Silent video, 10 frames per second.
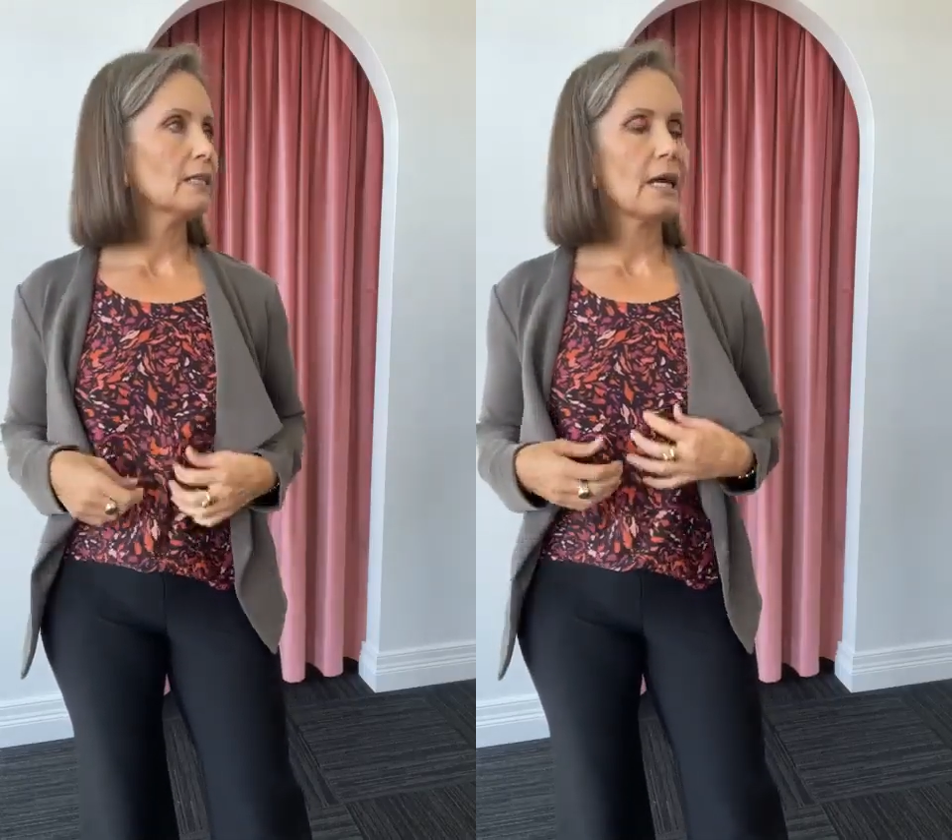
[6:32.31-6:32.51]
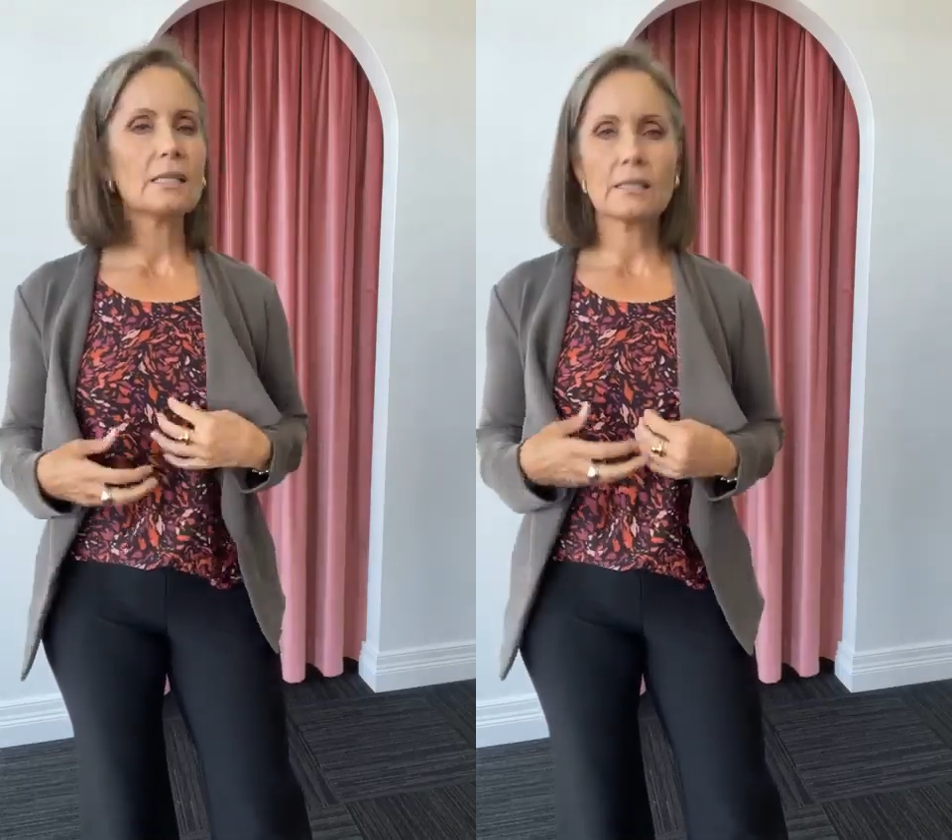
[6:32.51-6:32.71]

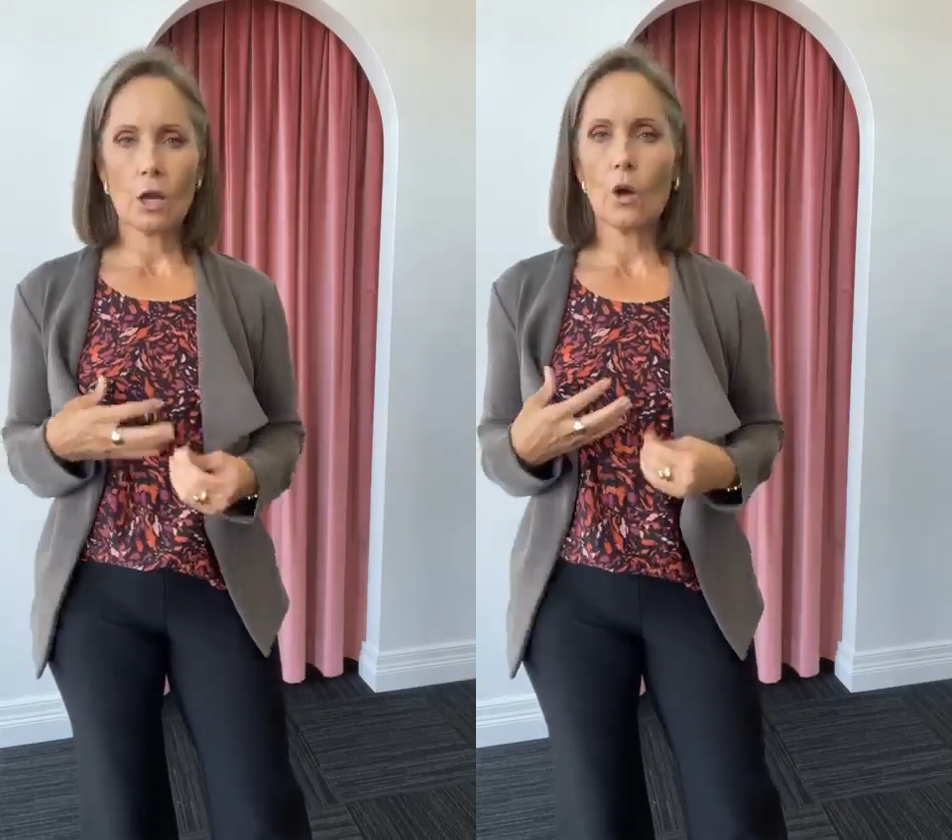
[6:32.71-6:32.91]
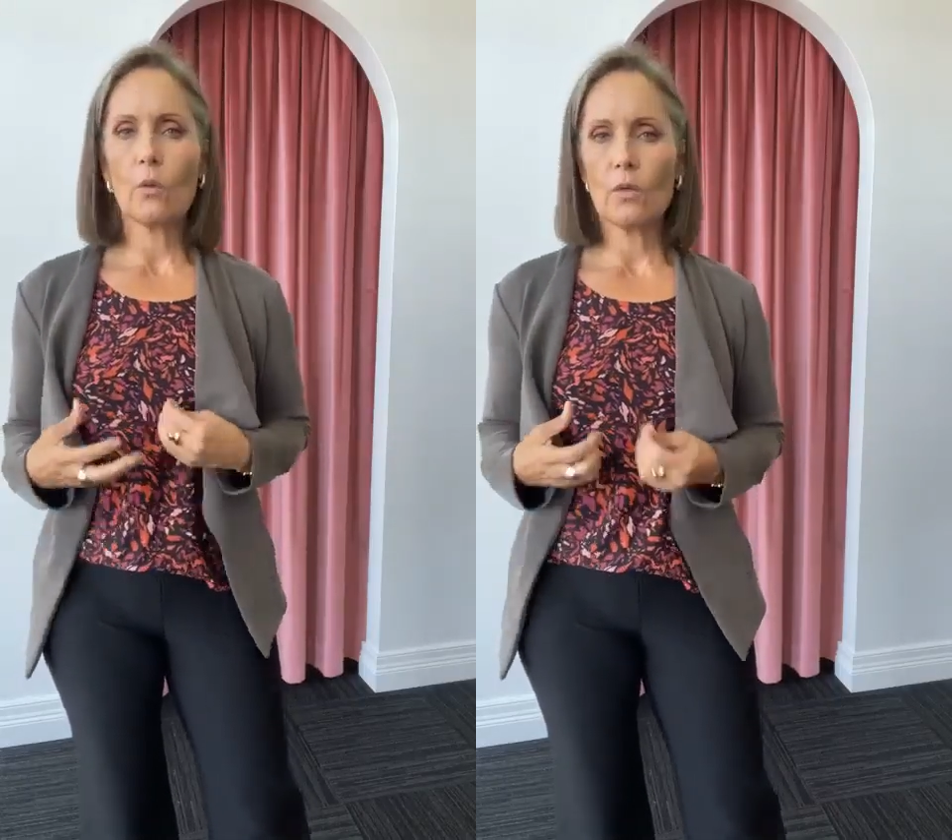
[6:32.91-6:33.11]
It
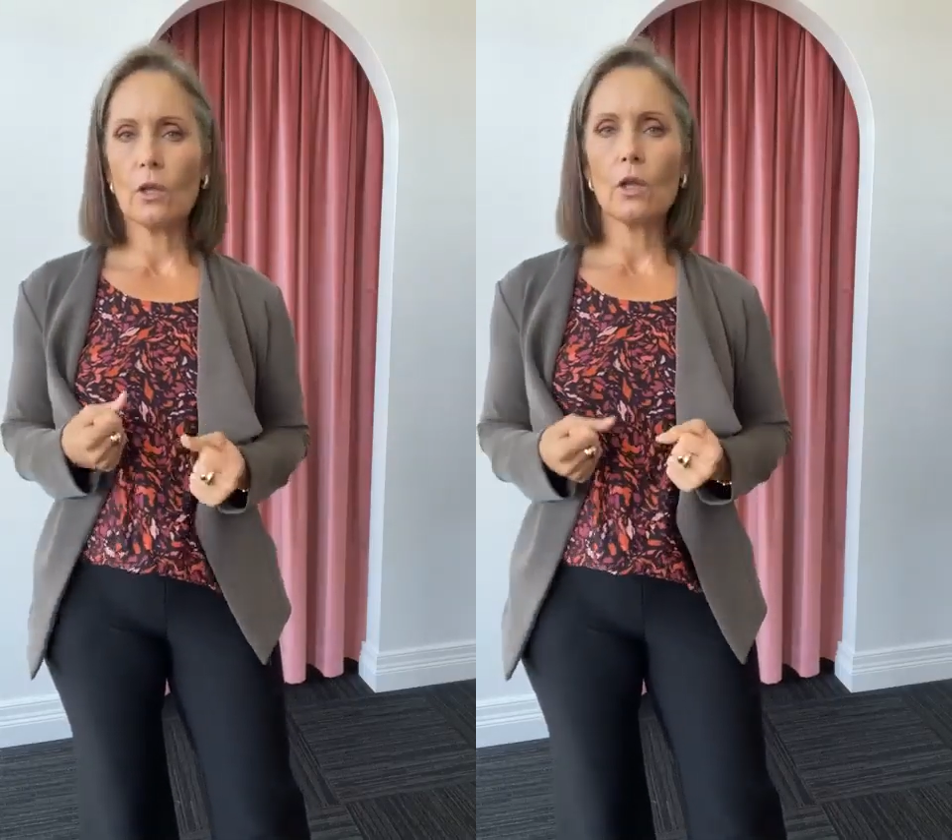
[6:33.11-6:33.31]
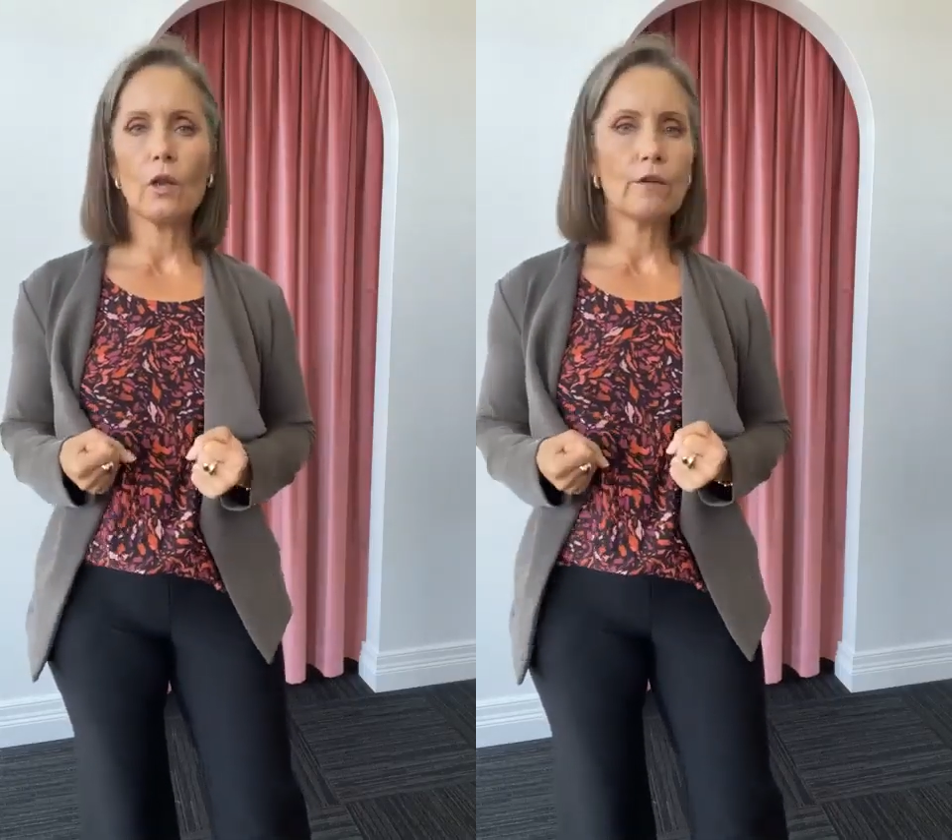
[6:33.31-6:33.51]
does go
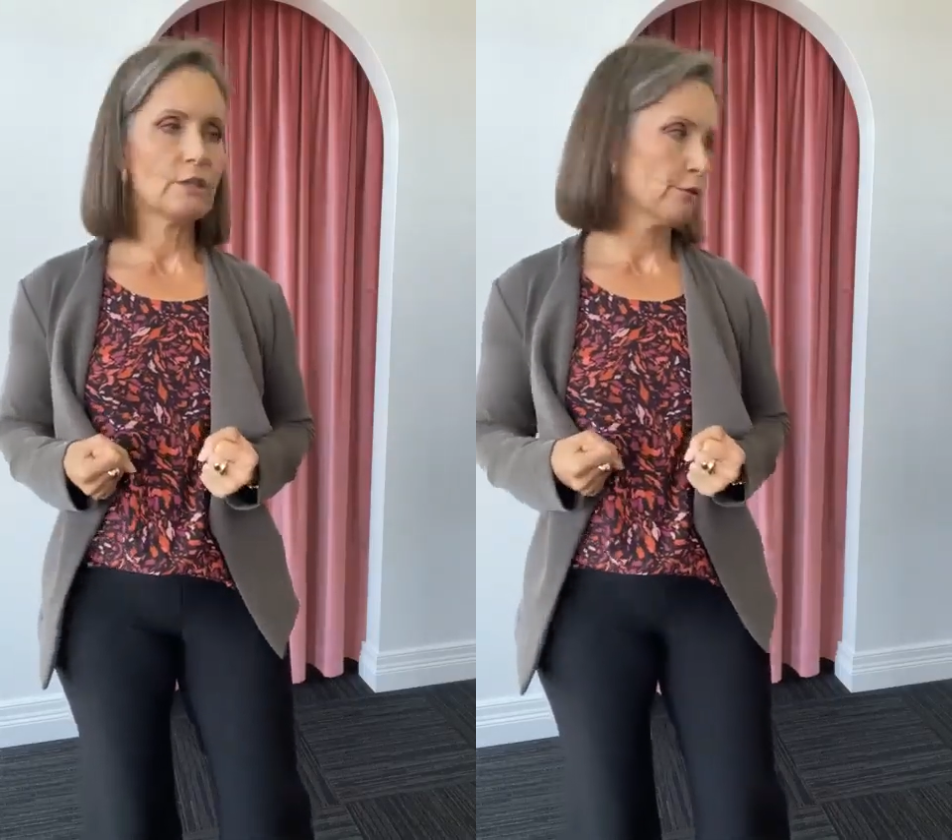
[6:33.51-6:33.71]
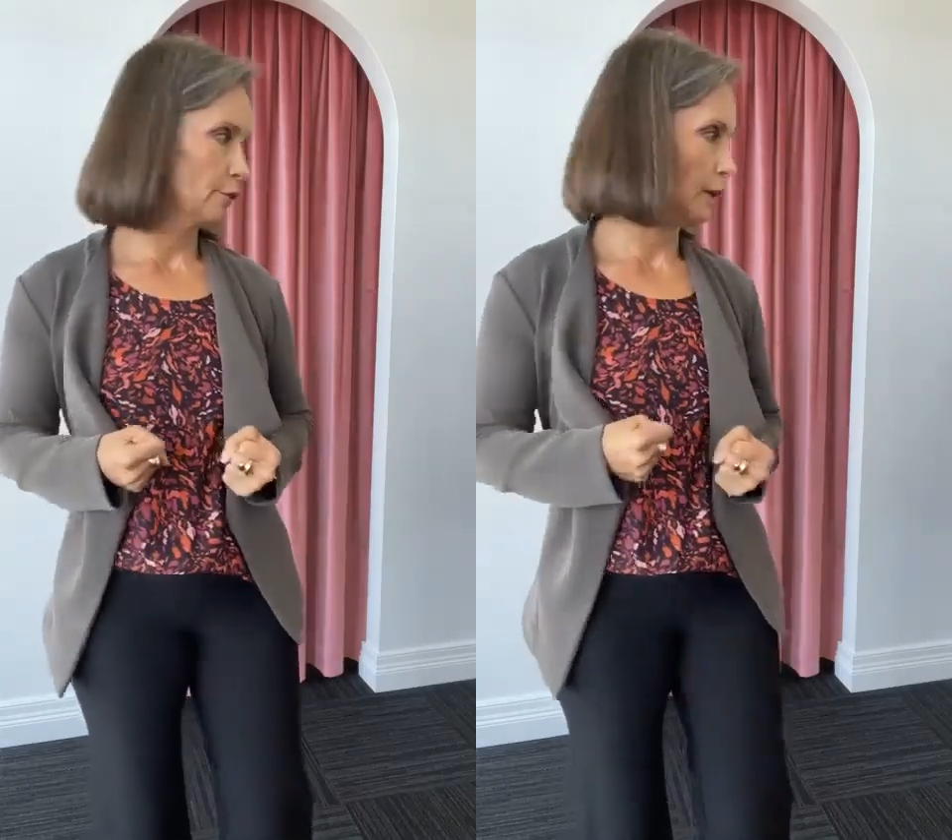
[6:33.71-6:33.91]
with a lot of